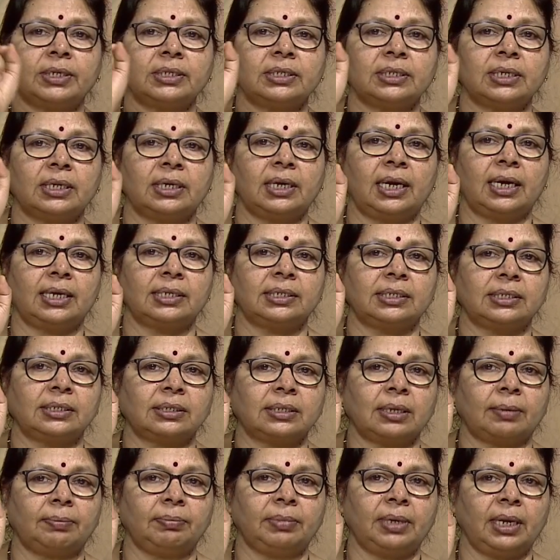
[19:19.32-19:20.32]
person has
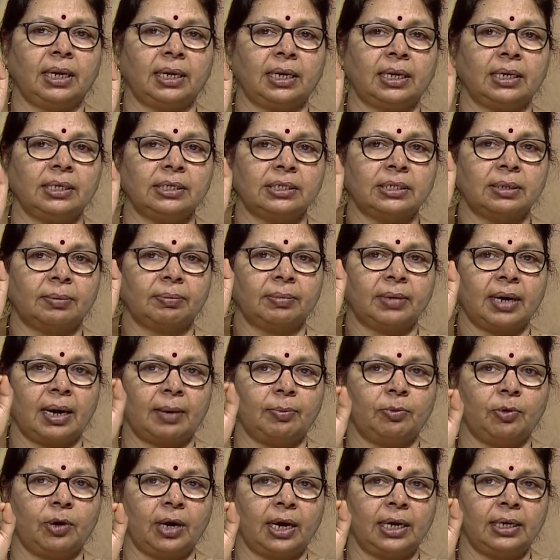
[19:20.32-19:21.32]
some taken some
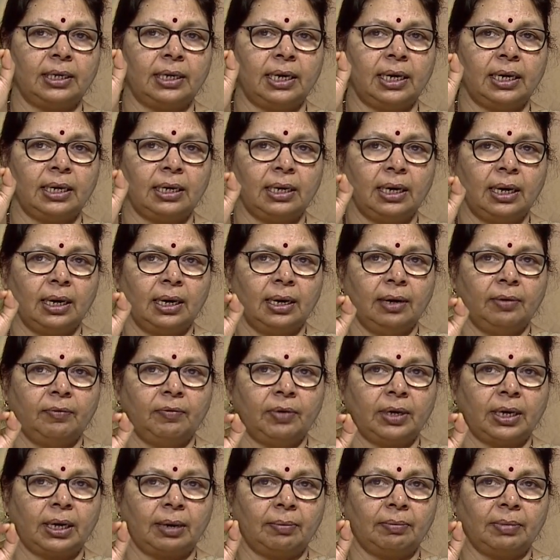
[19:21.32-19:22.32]
carbohydrate,
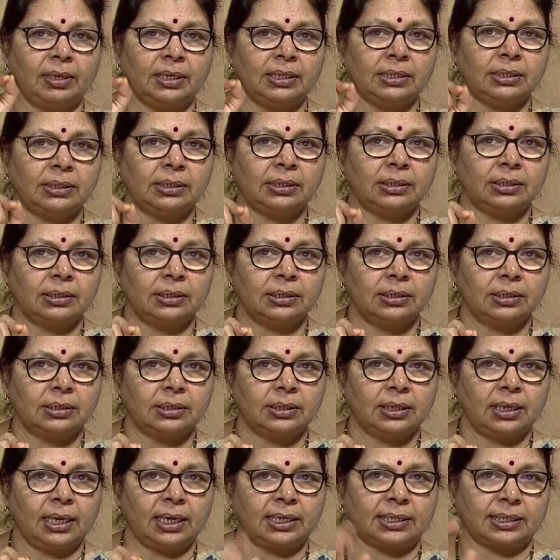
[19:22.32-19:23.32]
vitamins,
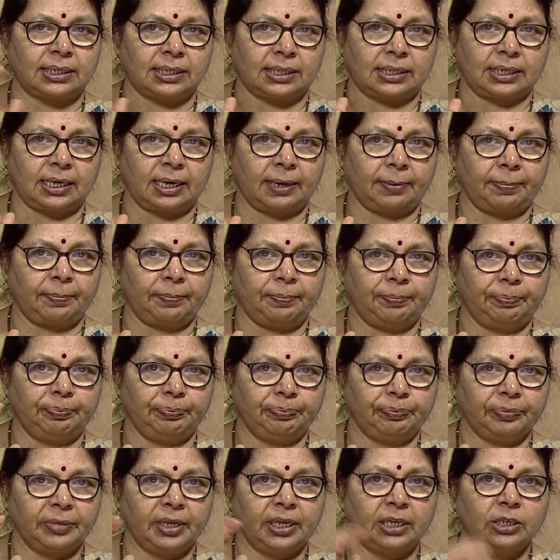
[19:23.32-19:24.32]
etc.
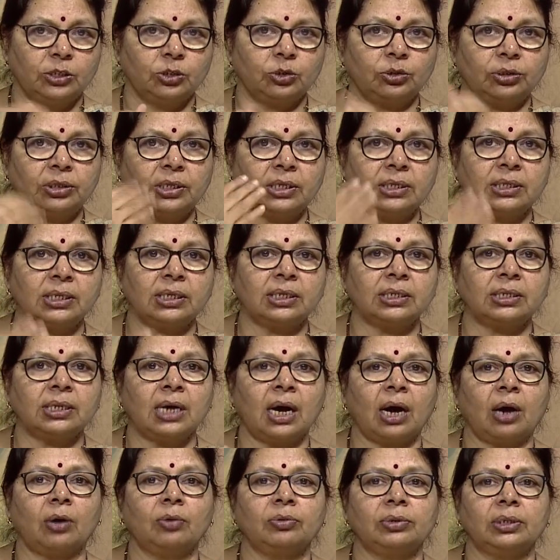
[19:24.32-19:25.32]
So this is
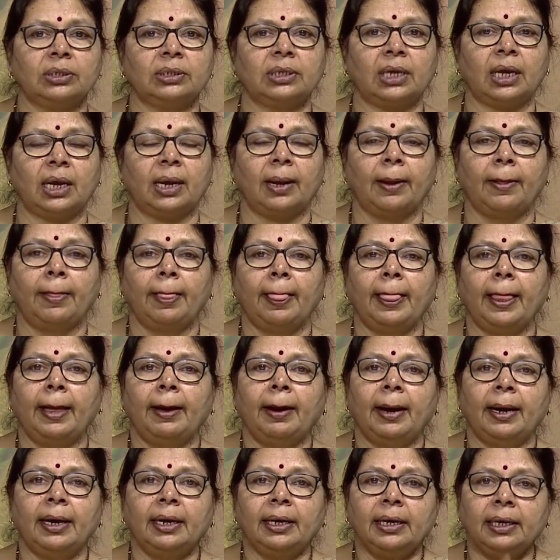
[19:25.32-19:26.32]
how the thing.
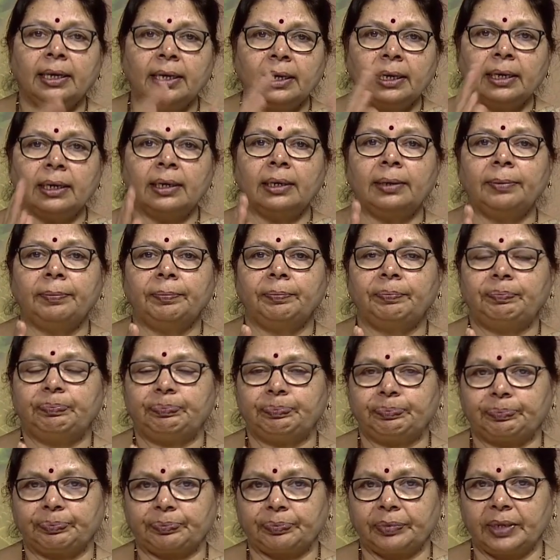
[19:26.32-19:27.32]
Here
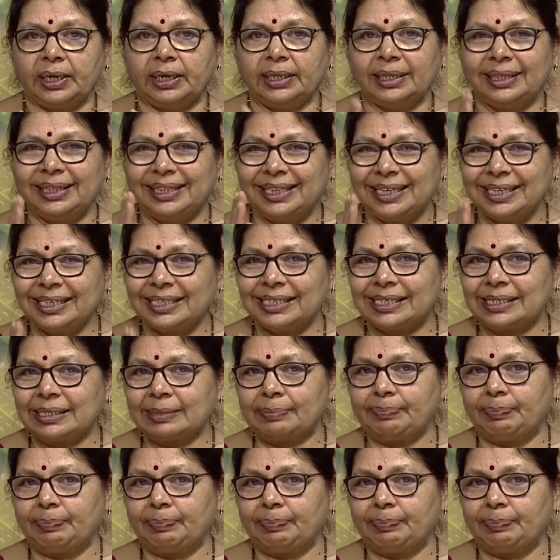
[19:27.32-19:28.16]
in this